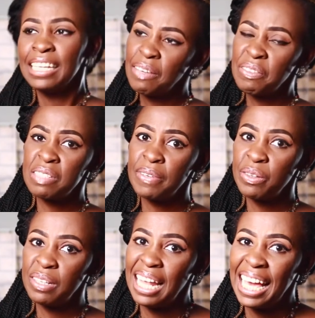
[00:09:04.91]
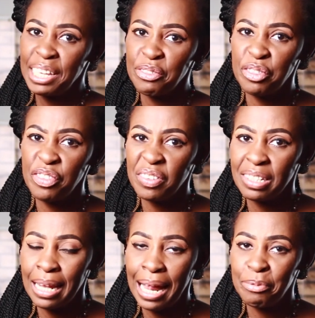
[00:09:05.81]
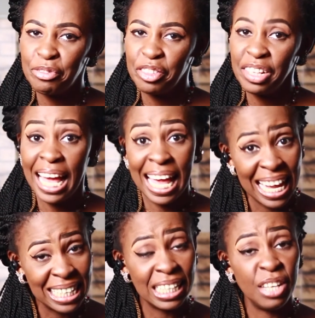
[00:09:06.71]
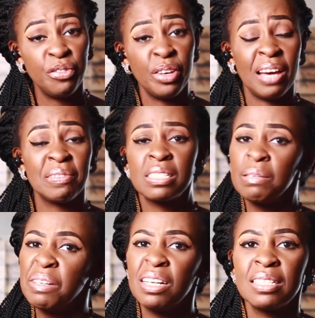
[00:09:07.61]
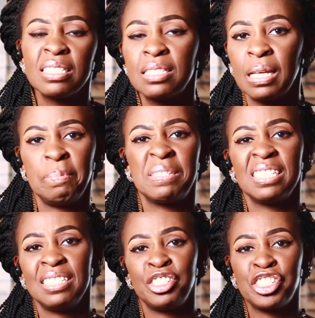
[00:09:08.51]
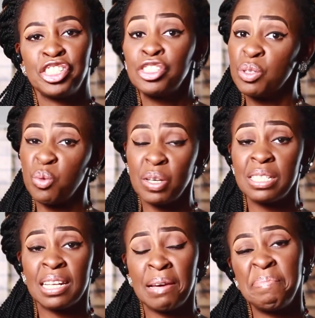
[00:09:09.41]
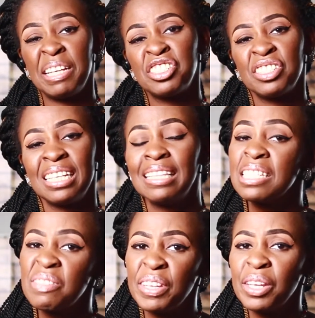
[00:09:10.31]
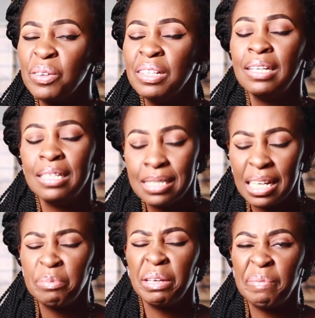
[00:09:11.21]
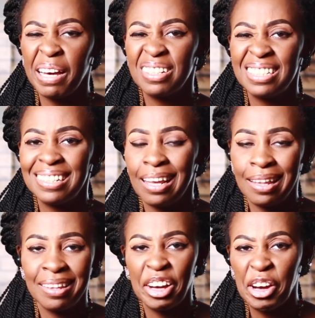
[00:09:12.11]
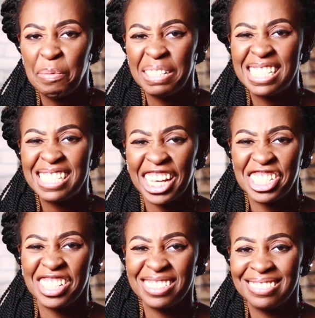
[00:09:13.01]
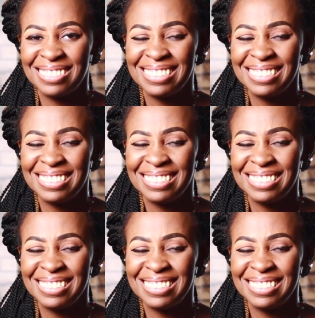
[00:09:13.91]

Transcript: Give this video a like if you found it helpful, and if you have some other tips in addition to the ones that I mentioned in this video, tell me about it in the comments section.